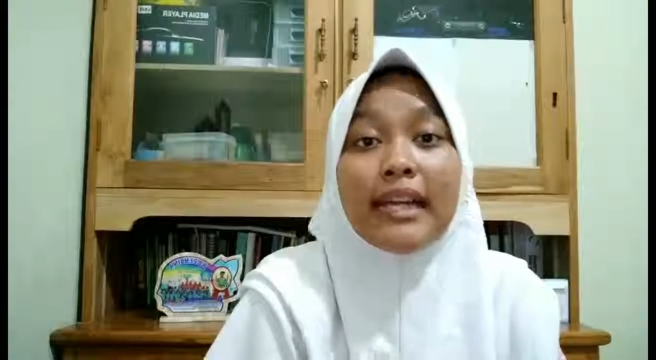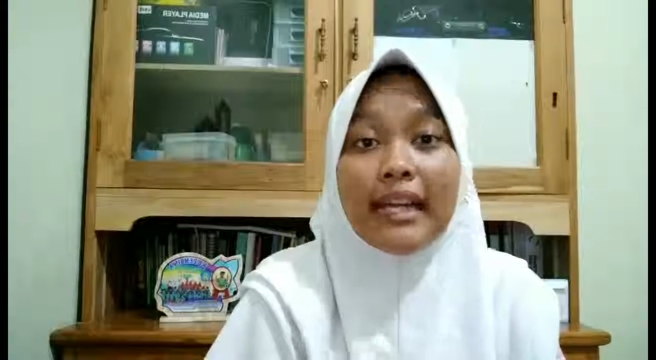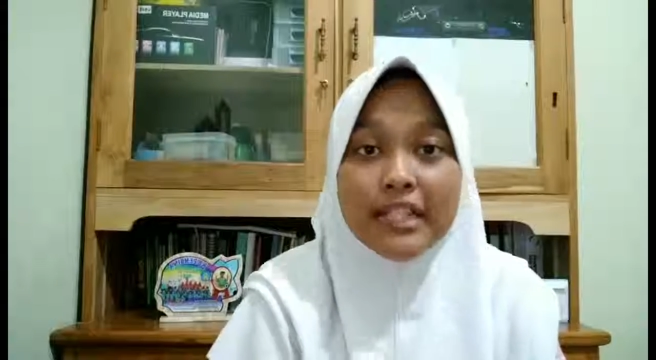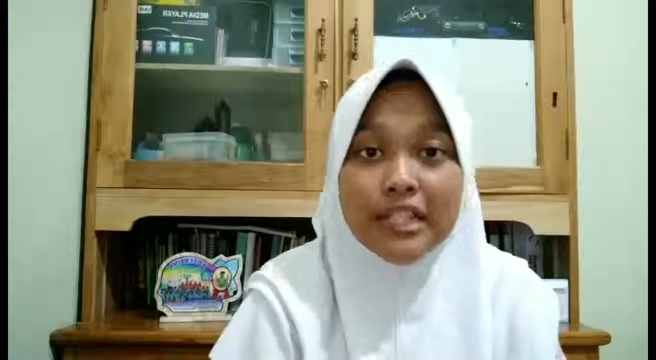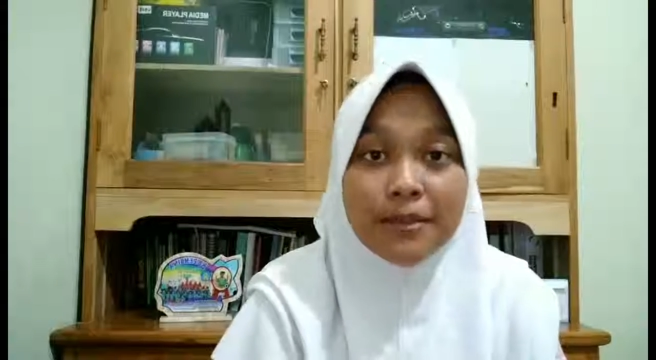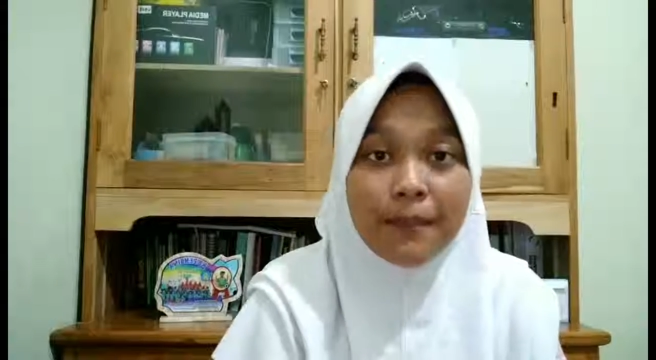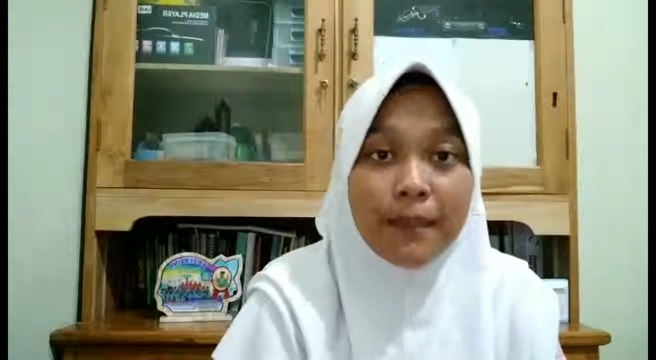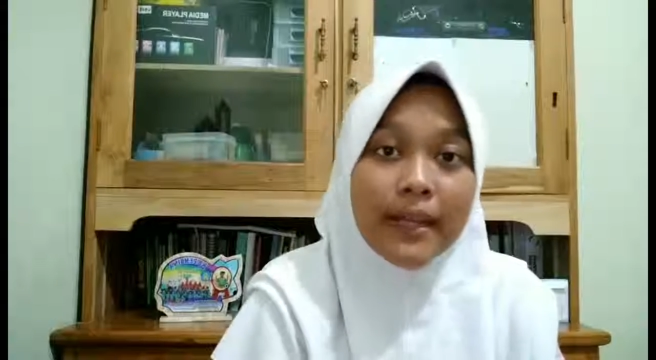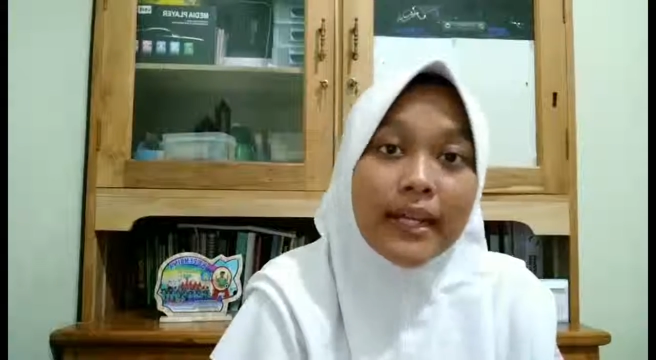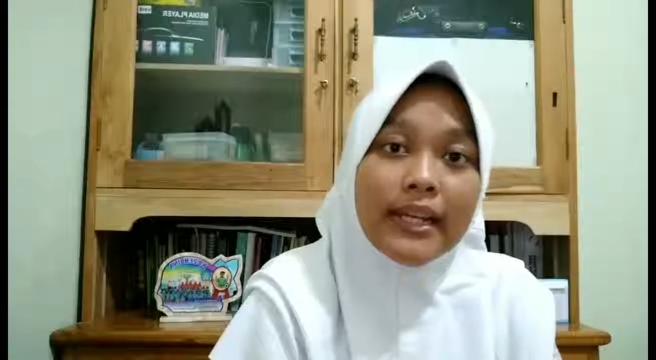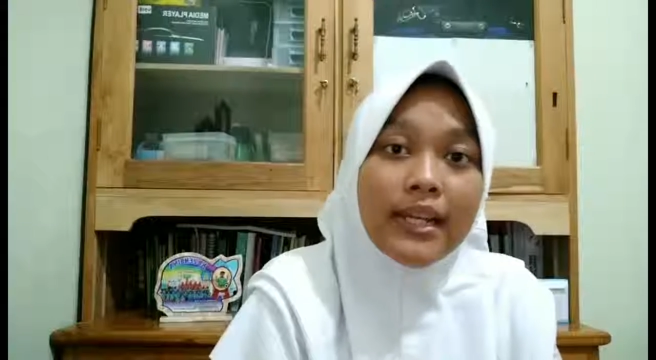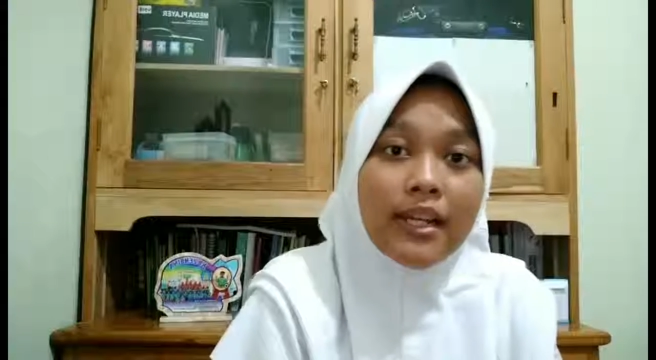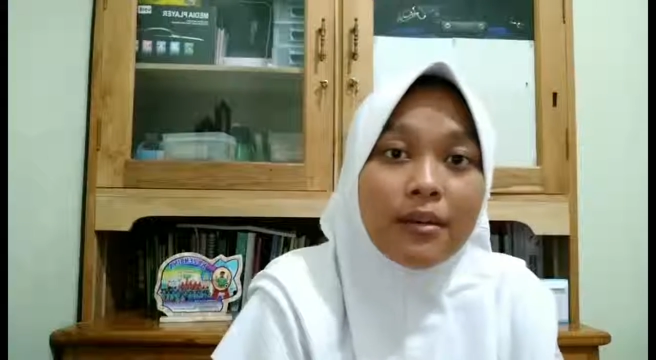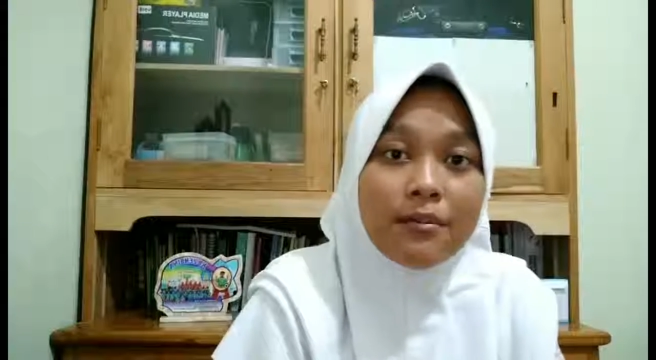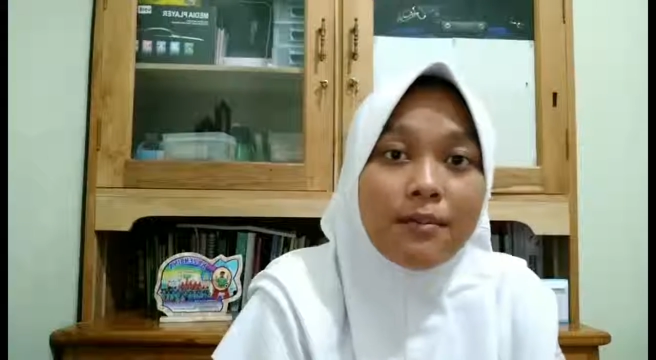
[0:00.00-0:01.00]

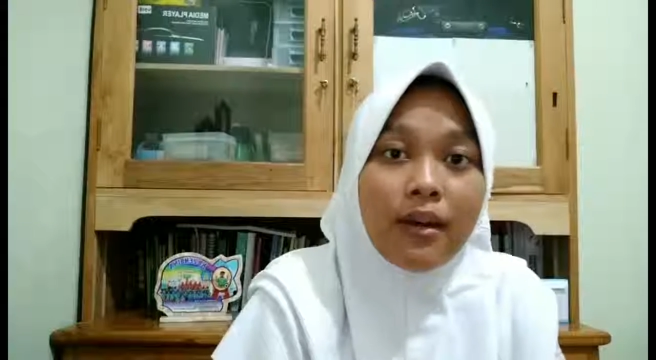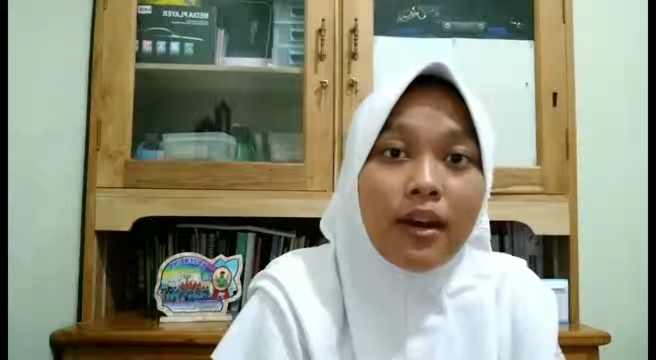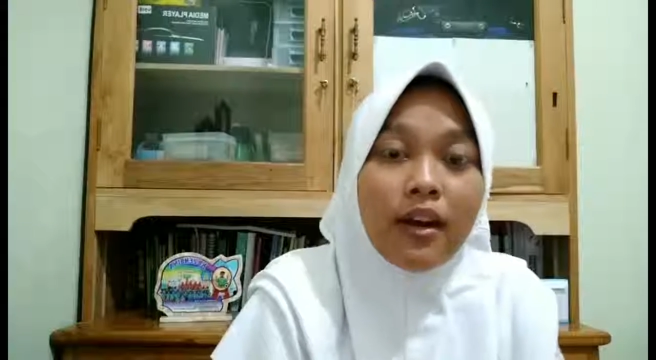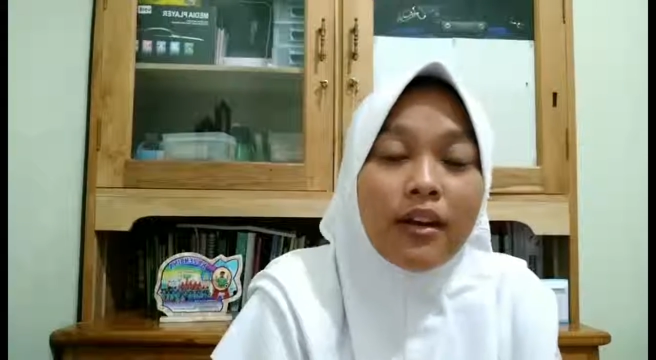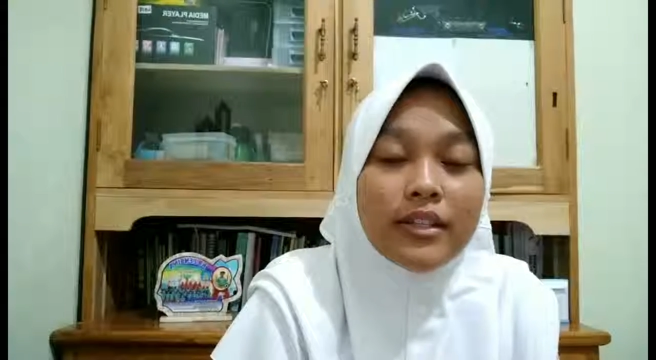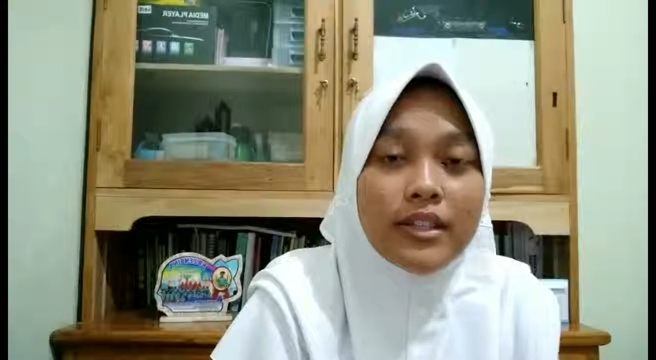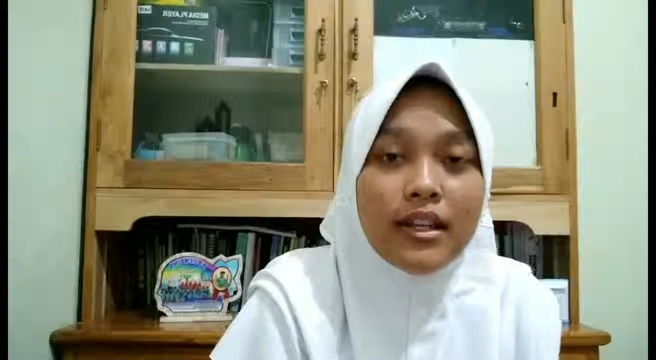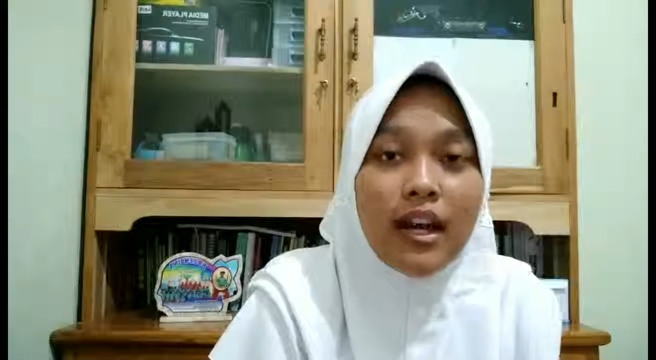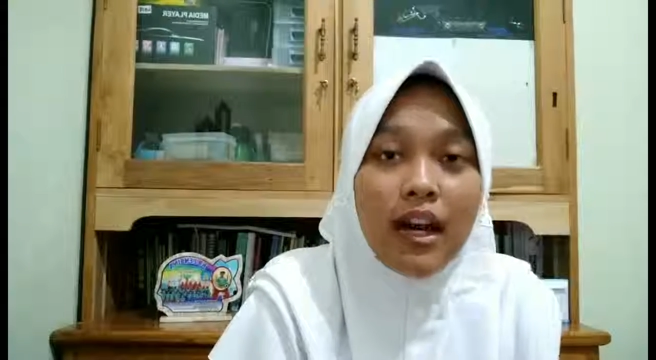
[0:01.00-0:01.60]
explain about the